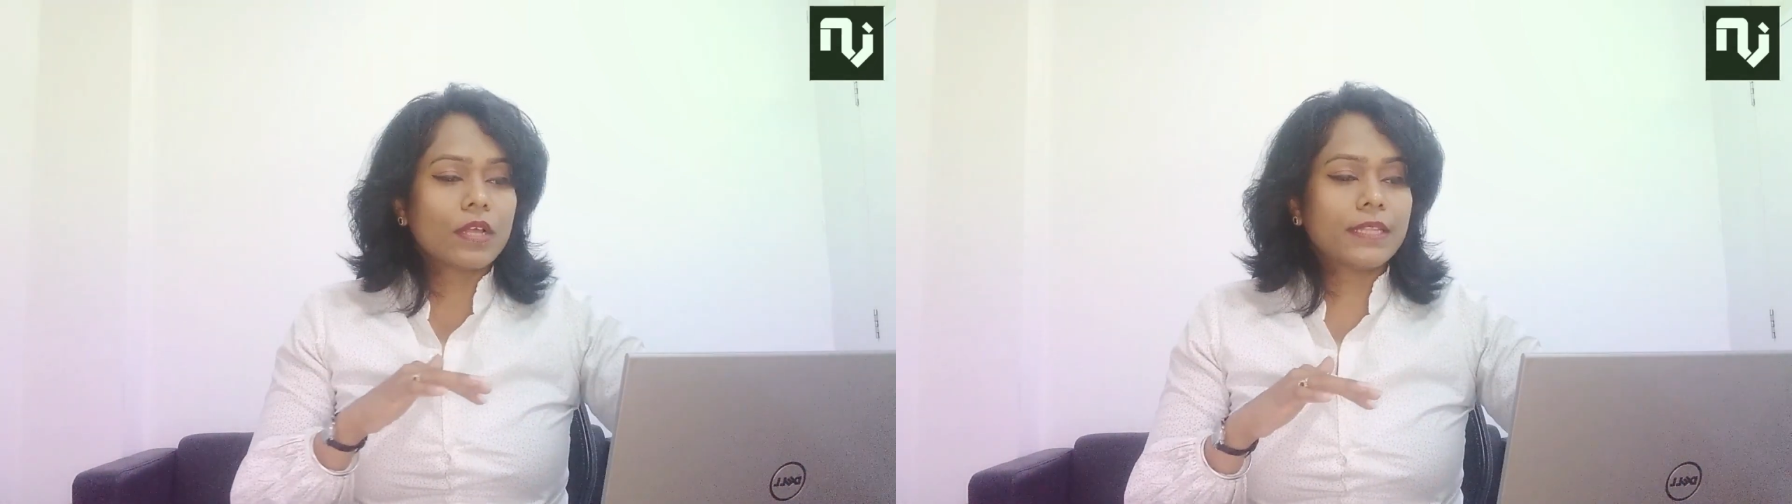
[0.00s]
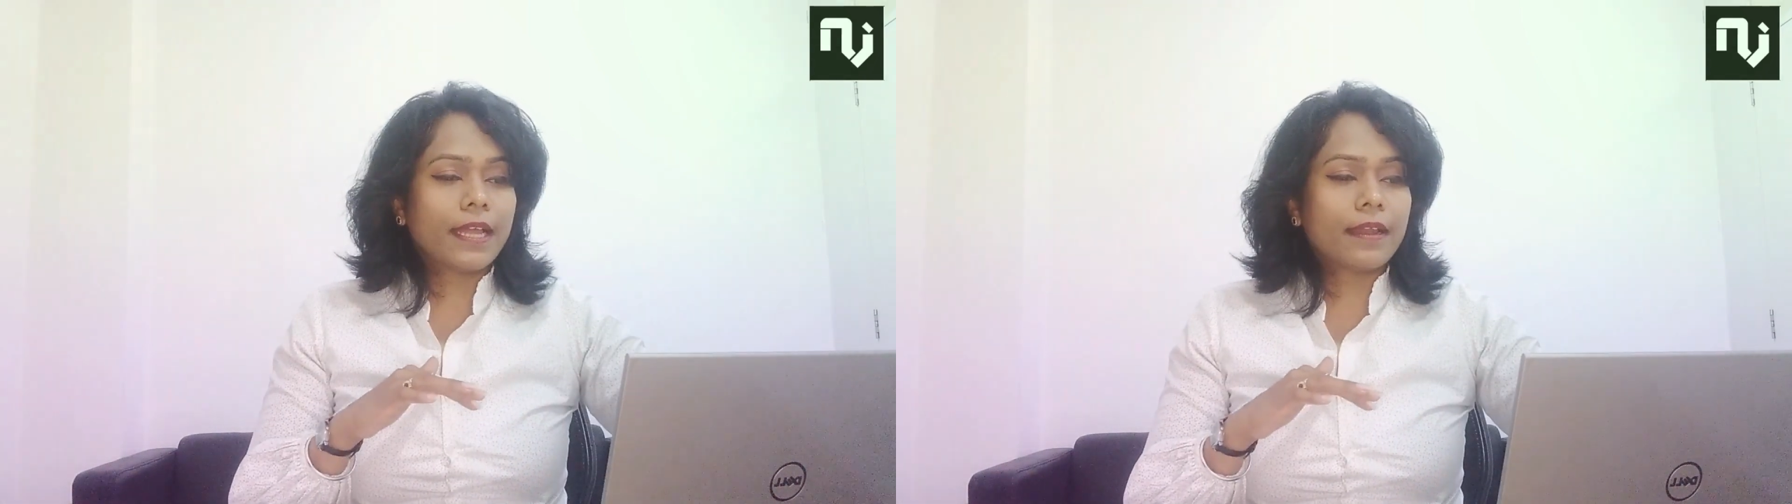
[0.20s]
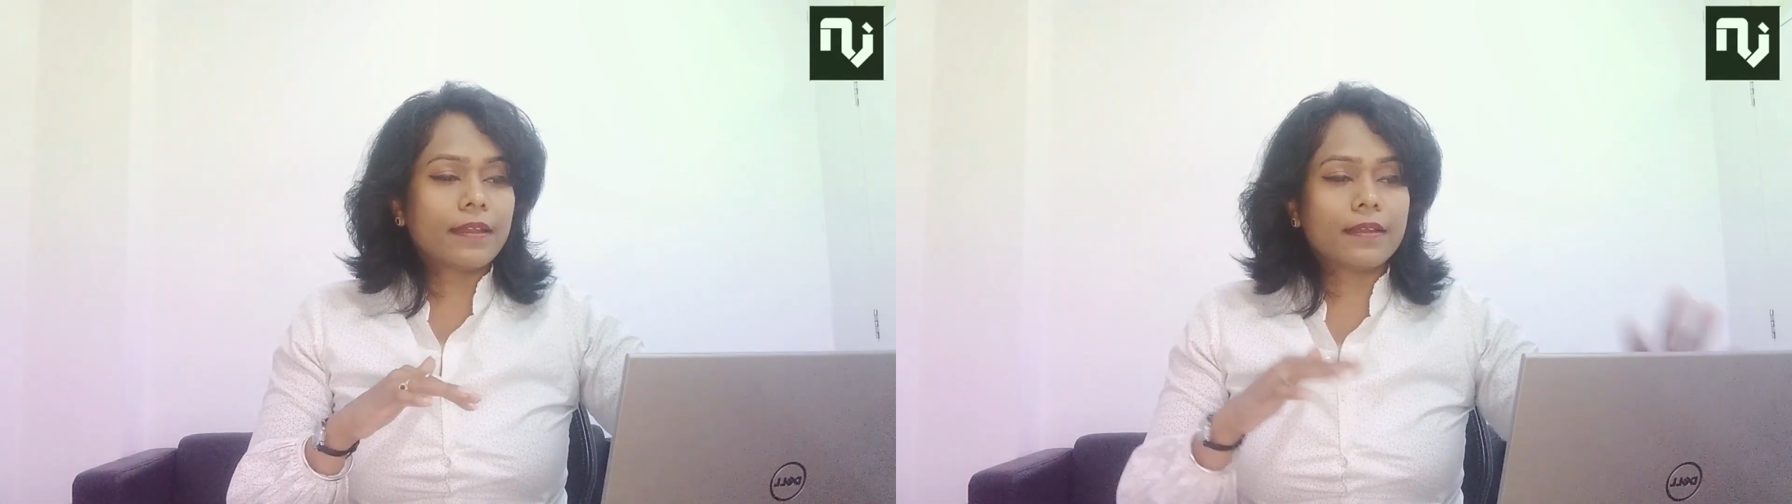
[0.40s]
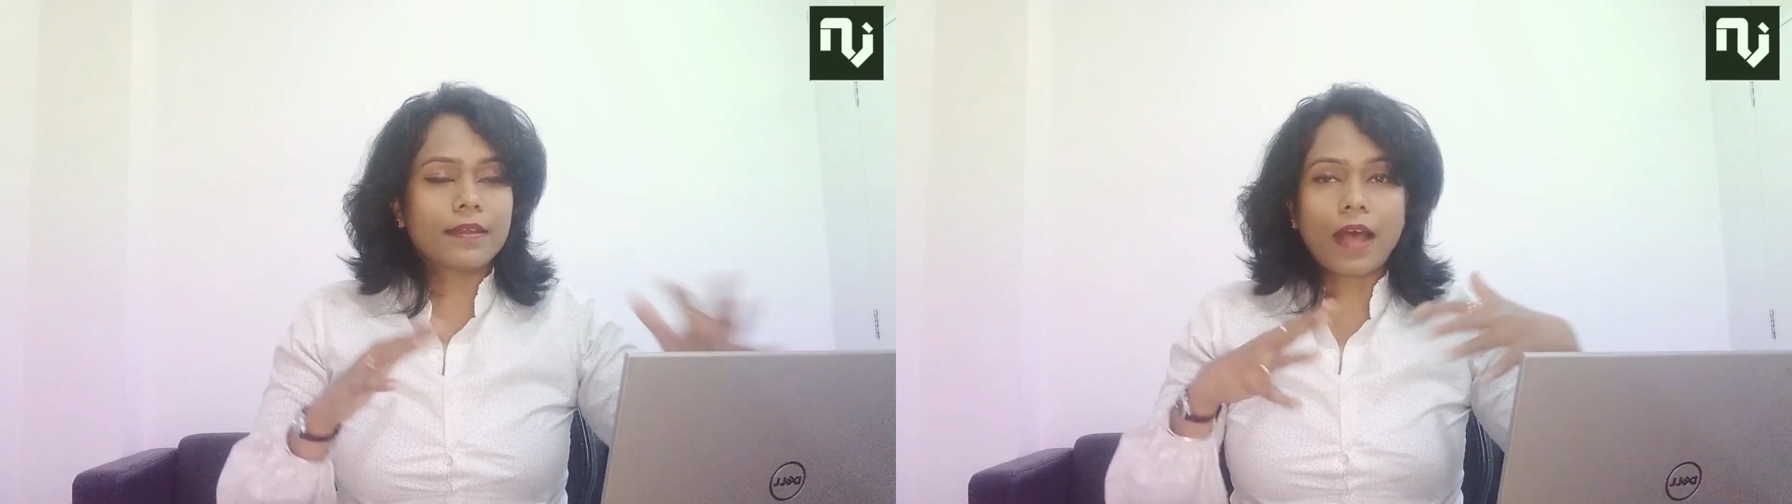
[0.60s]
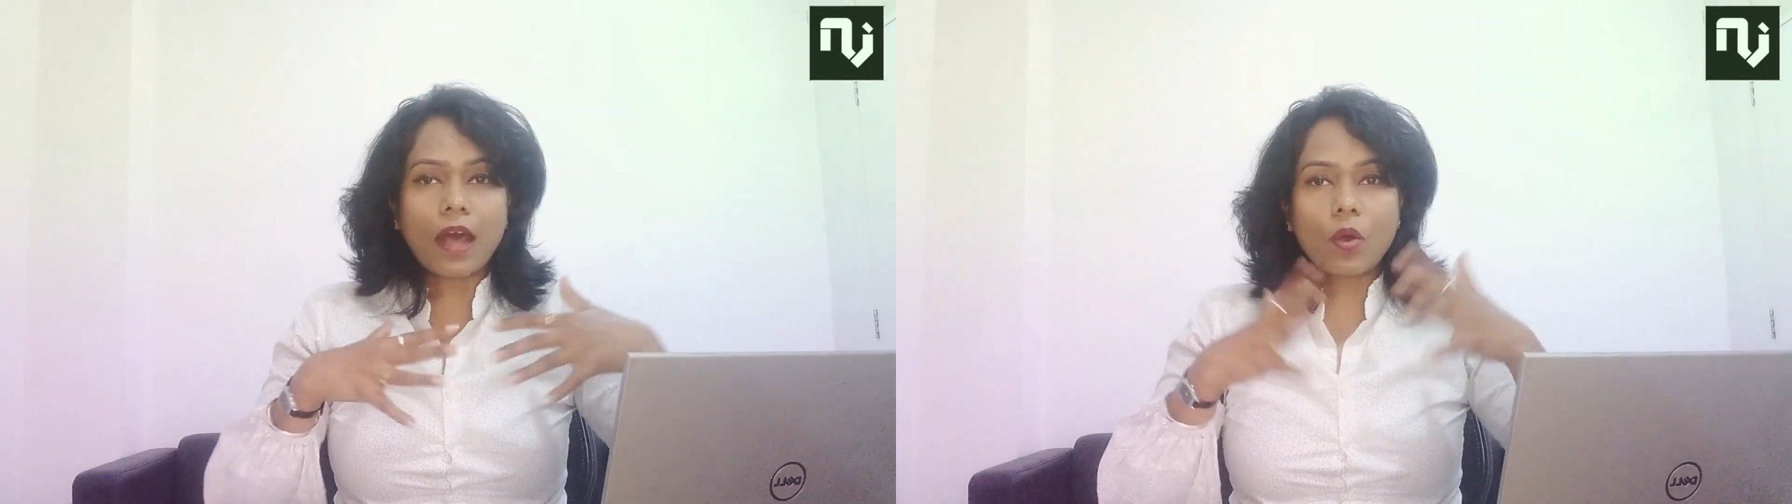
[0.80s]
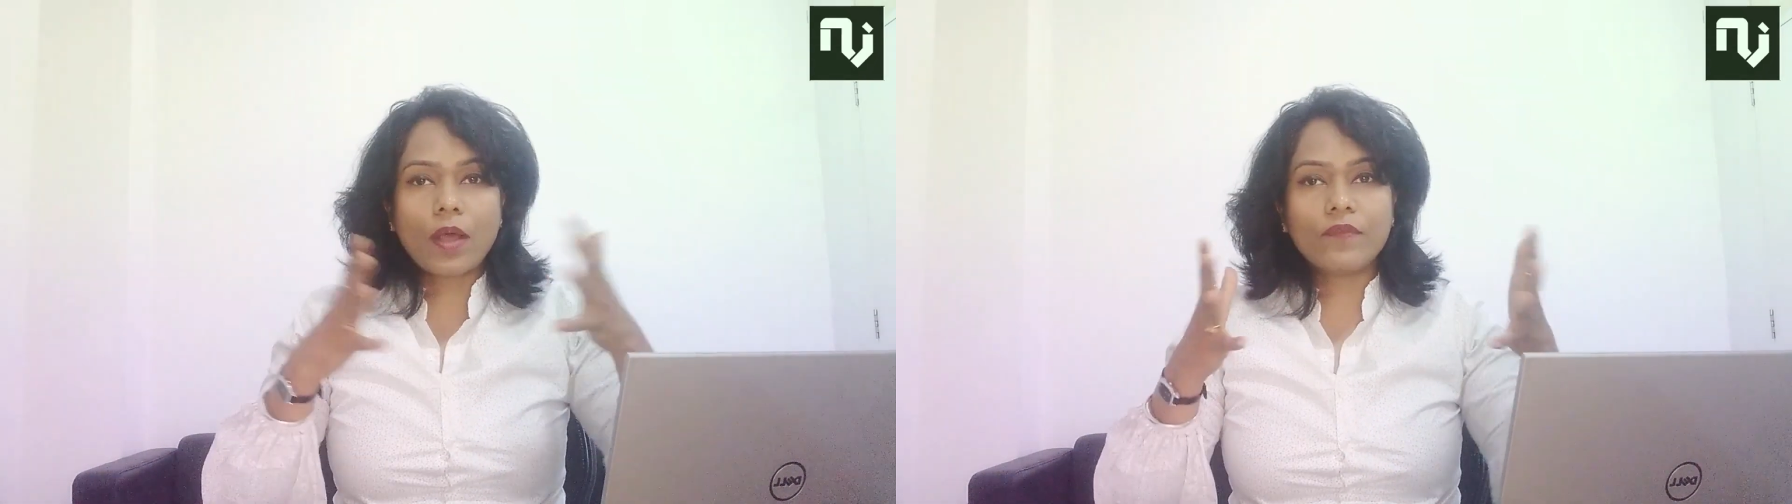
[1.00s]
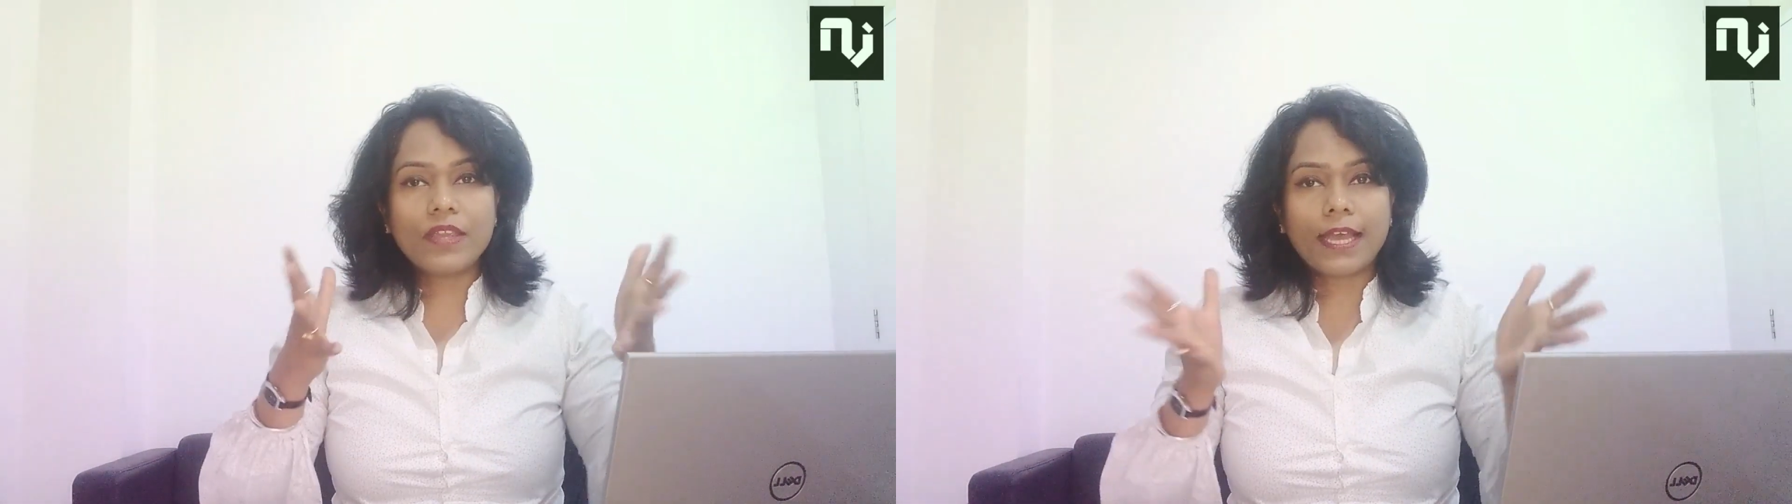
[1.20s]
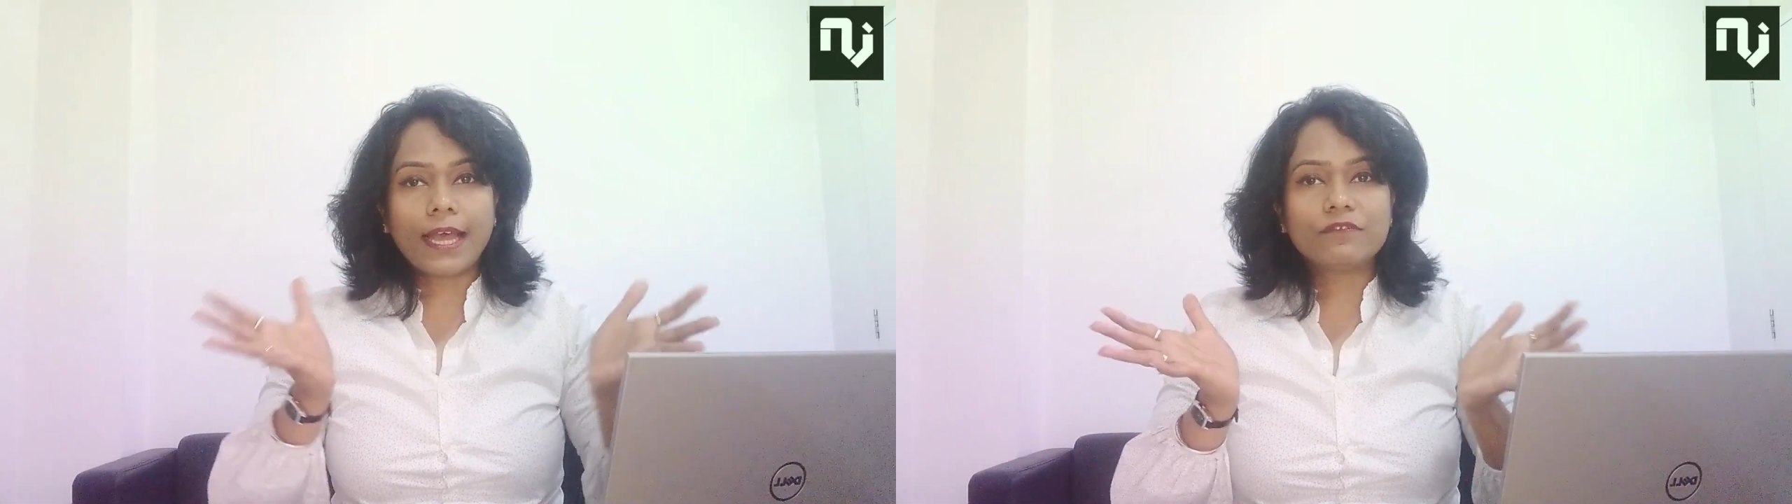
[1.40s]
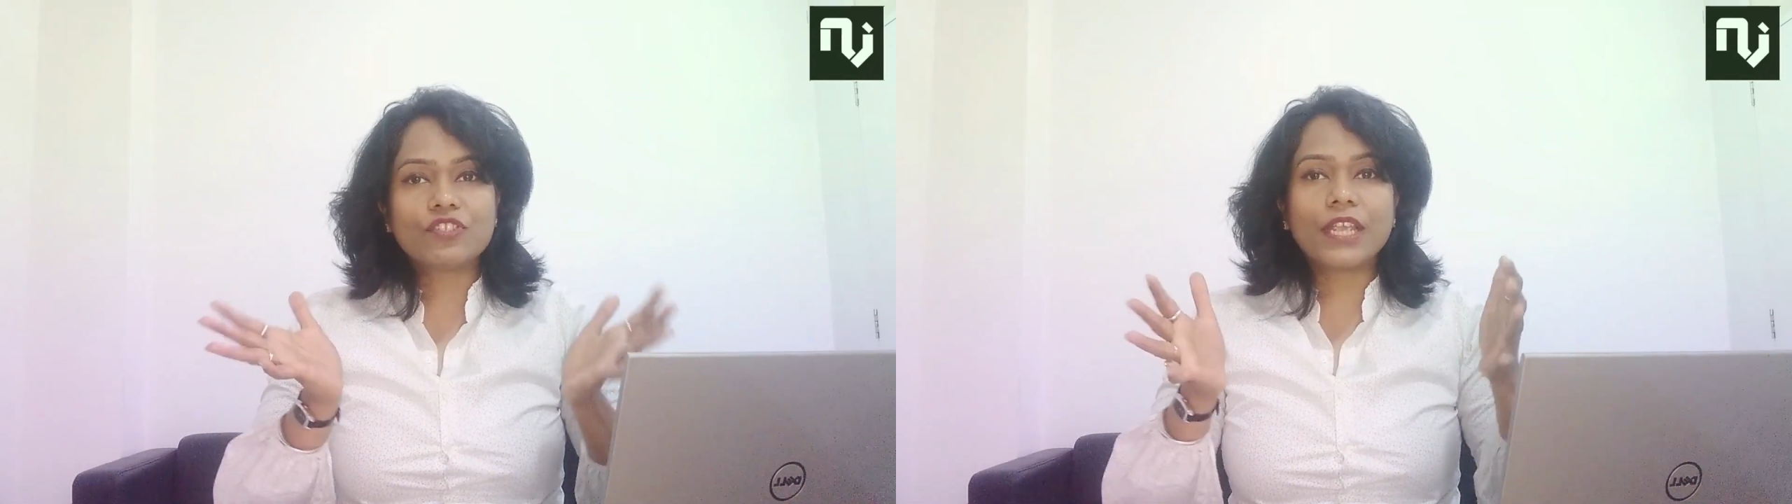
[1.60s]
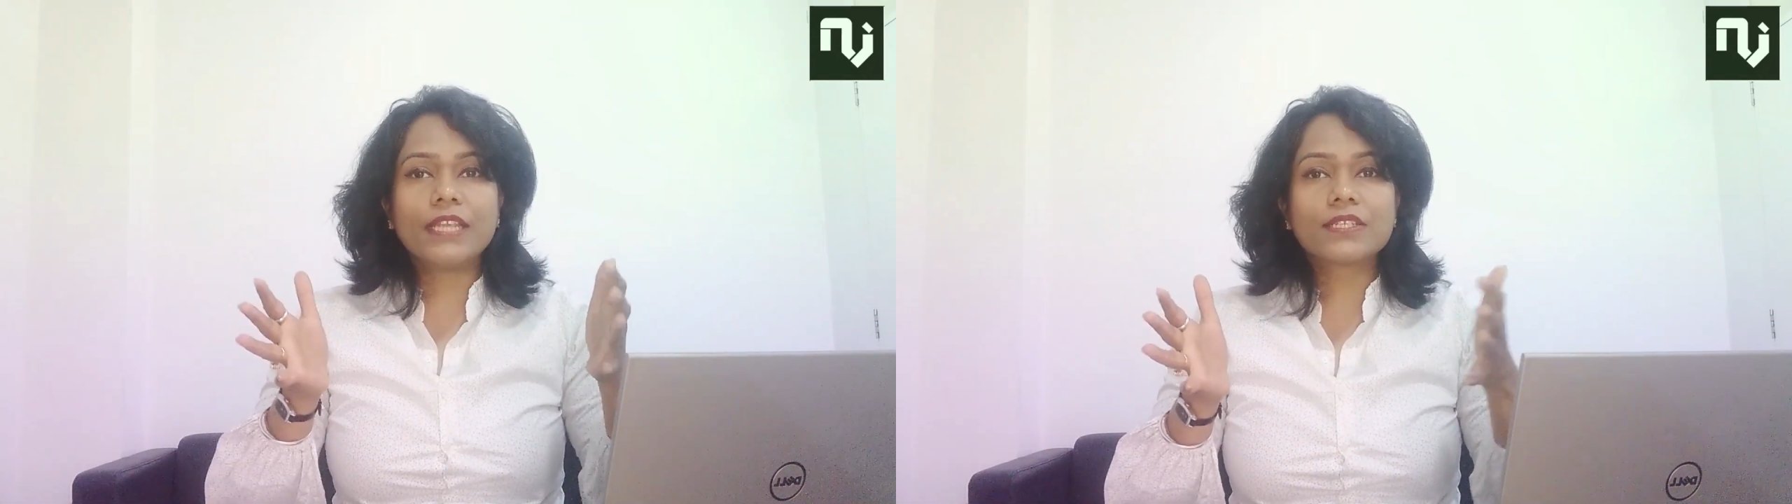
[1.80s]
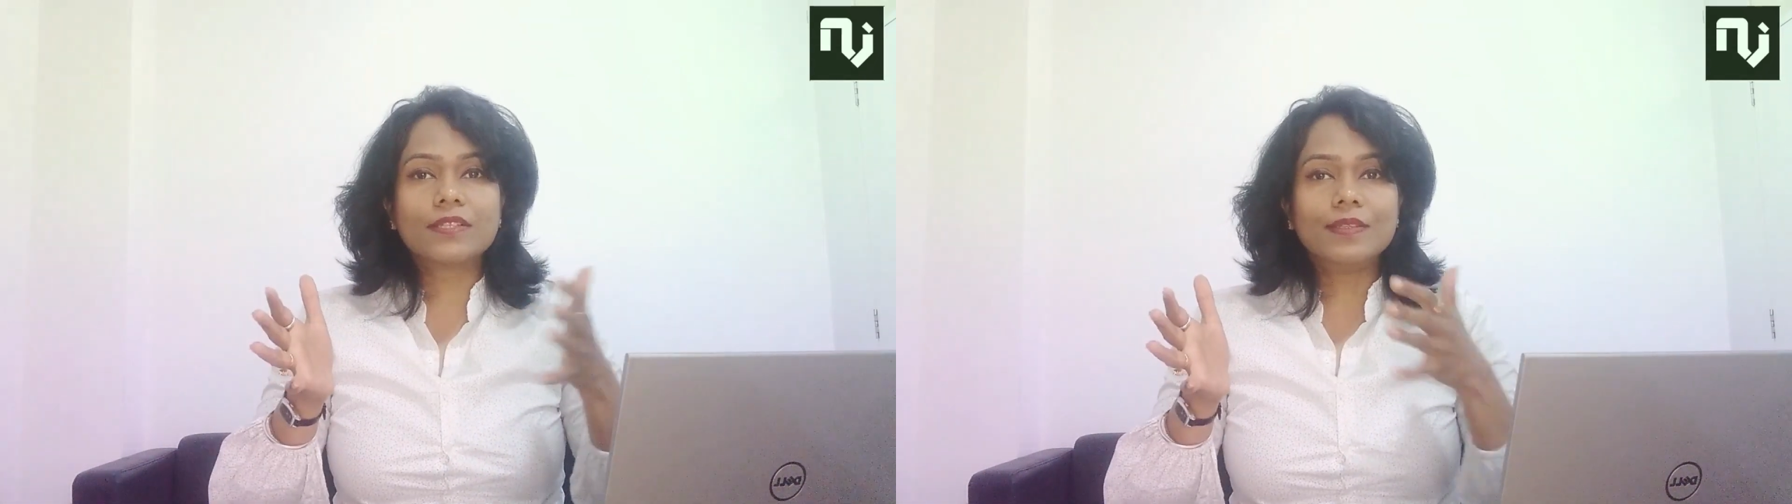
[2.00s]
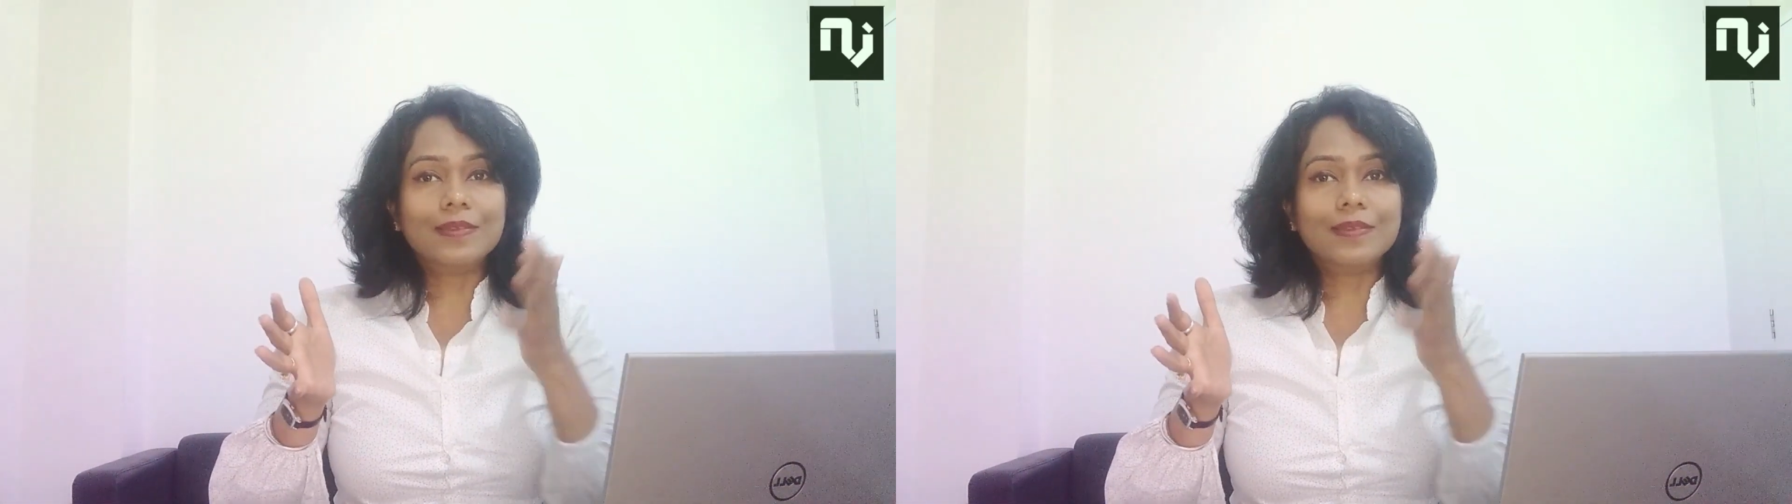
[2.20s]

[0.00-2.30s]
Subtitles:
that how we have changed